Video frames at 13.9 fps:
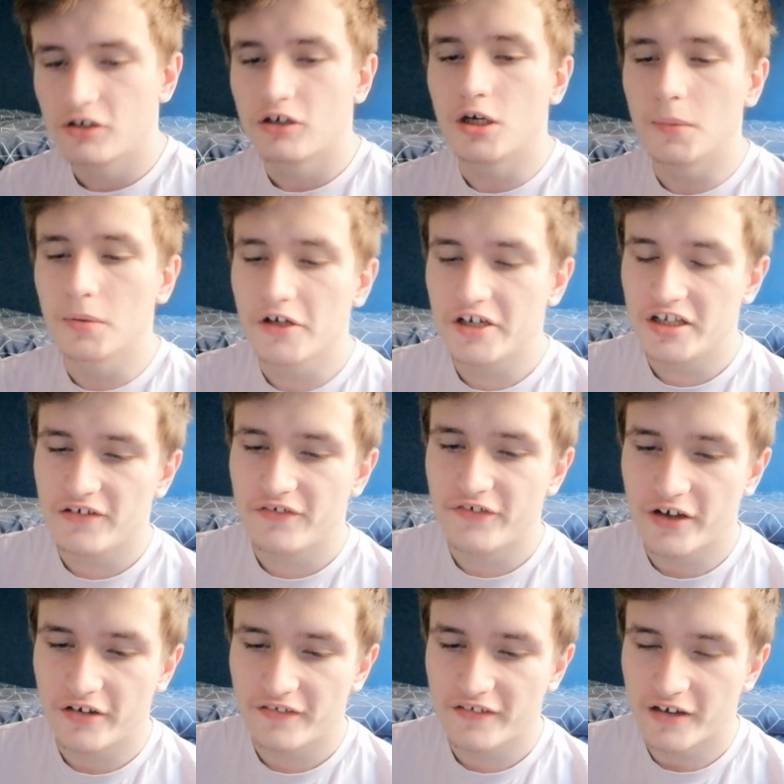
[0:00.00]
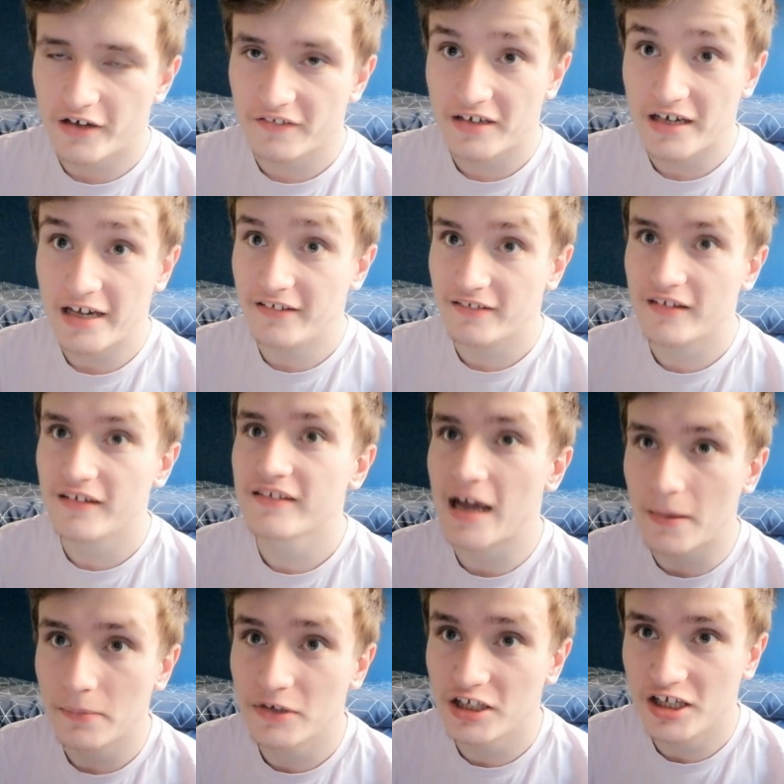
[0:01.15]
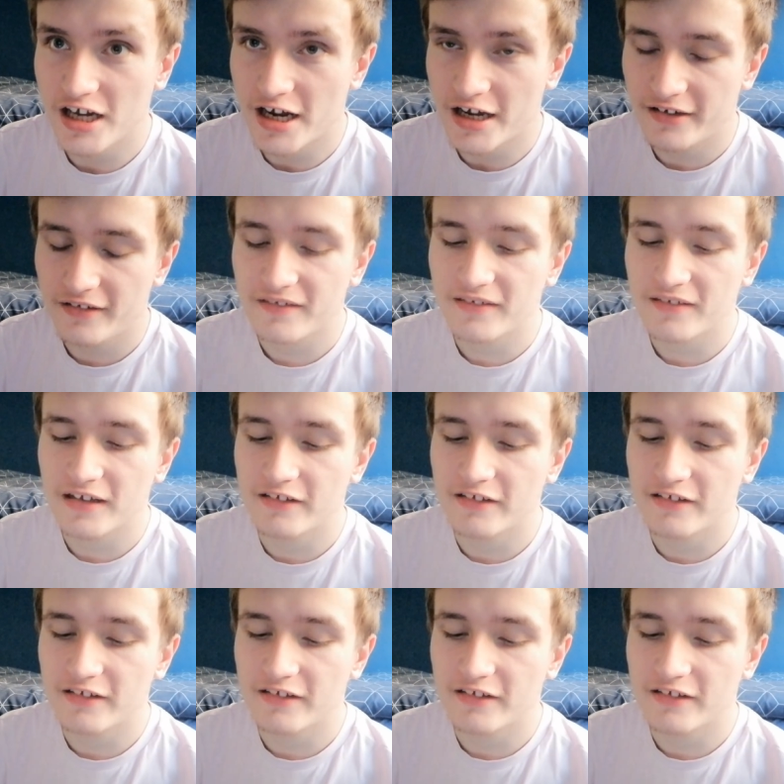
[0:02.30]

Uploading your photos, okay, it's happening, you guys.